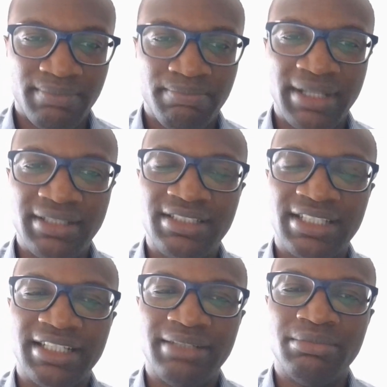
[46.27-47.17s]

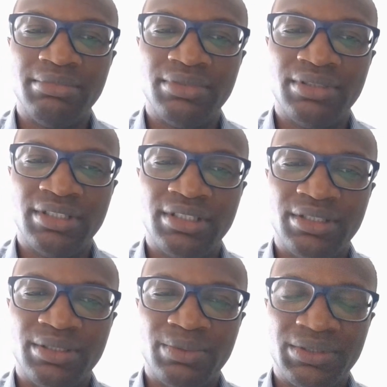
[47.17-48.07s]
Bedtime
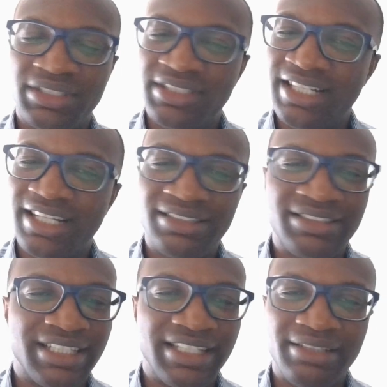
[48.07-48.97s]
was a dark
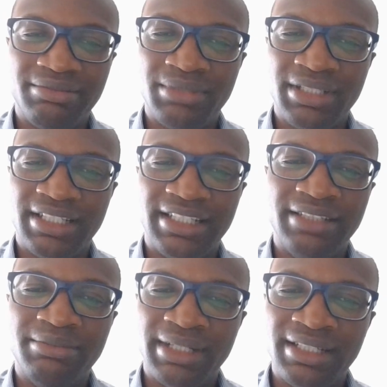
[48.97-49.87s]
time
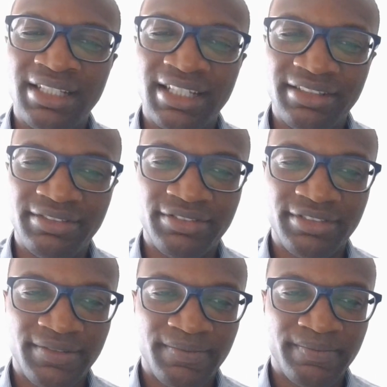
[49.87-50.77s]
in my life.
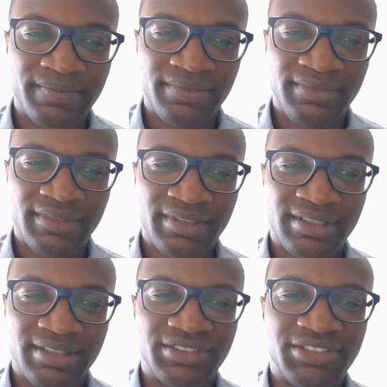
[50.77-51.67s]

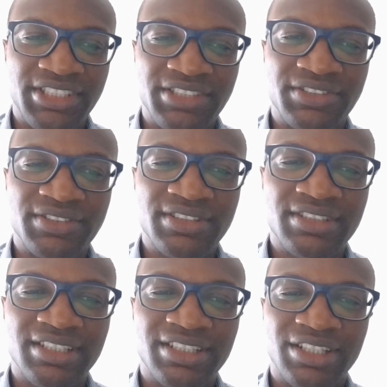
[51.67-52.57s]
Season
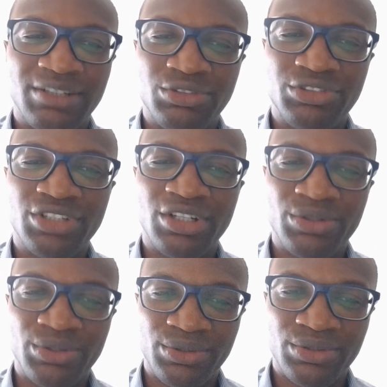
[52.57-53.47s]
of
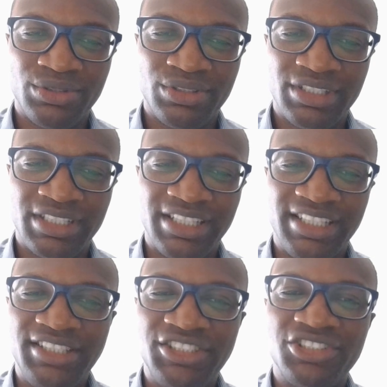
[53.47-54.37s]
sorrow,
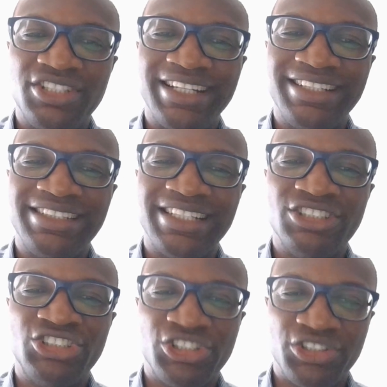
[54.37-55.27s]
each night a
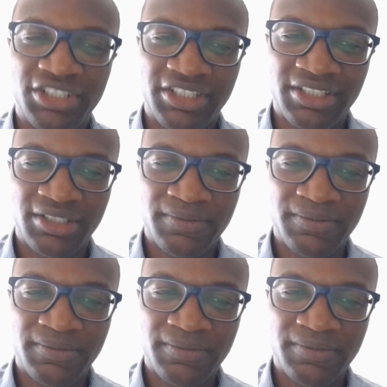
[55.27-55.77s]
journey.